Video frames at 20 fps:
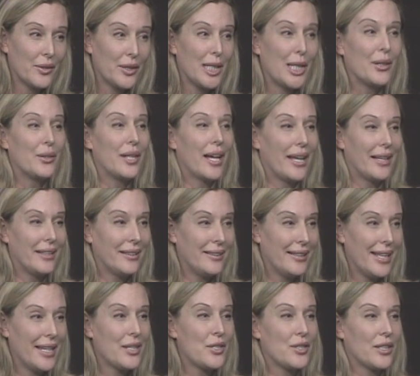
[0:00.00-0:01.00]
the United
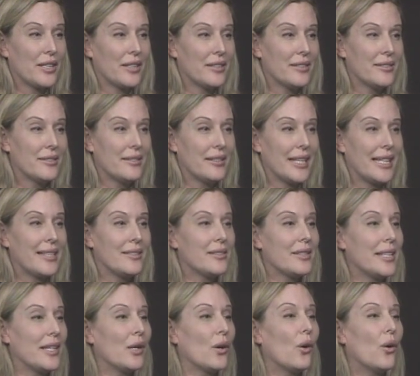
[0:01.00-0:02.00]
Nations is
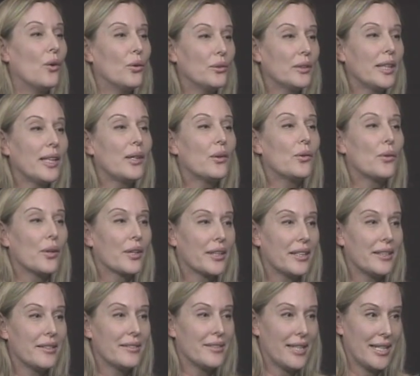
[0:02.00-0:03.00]
the only
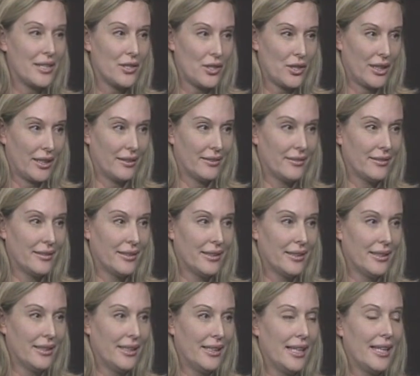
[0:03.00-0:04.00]
organization
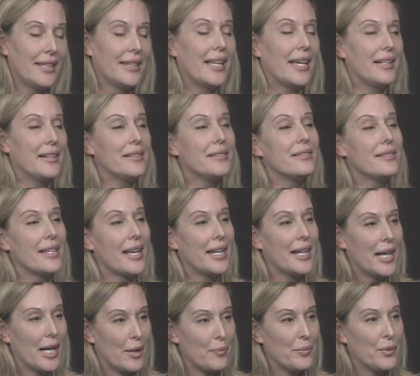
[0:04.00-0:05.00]
that is set
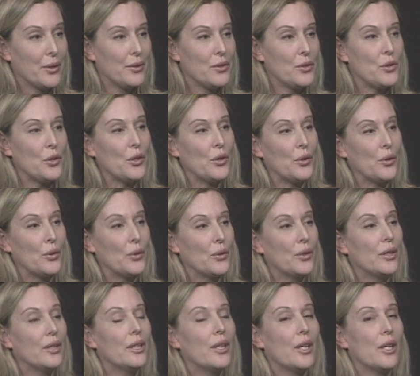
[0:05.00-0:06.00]
up to
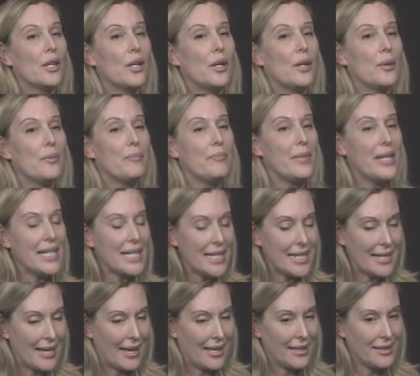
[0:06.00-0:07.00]

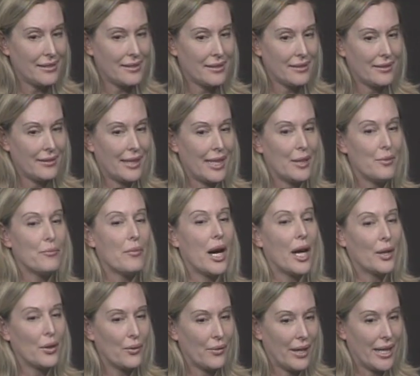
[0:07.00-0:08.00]
mediate and
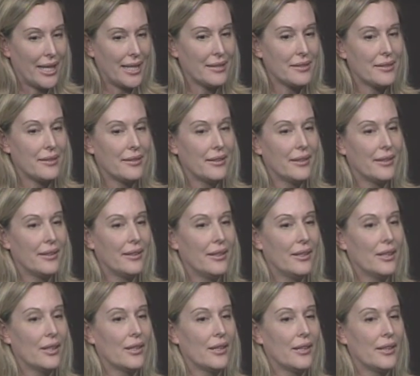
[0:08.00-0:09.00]
moderate
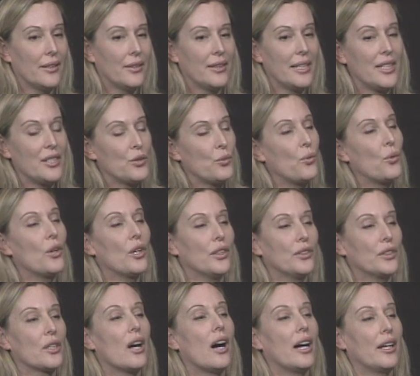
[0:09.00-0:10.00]
these
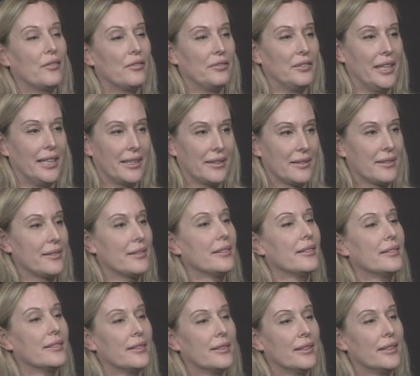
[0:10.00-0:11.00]
world conflicts
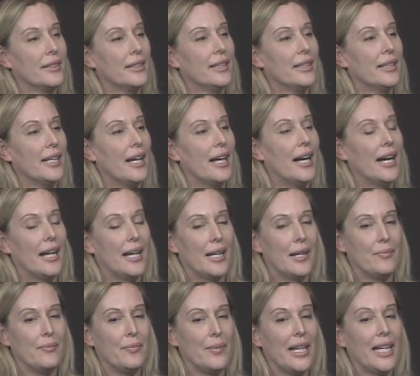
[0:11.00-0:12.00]

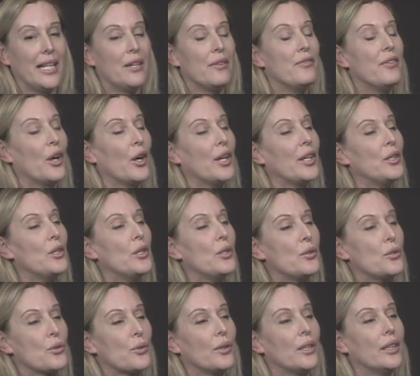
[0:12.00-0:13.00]
in a very
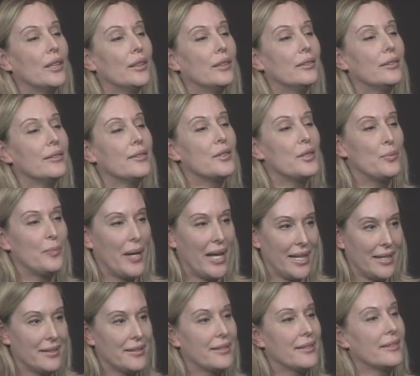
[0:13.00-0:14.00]
neutral
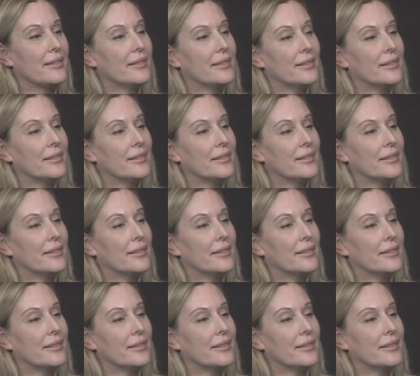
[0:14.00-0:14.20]
space.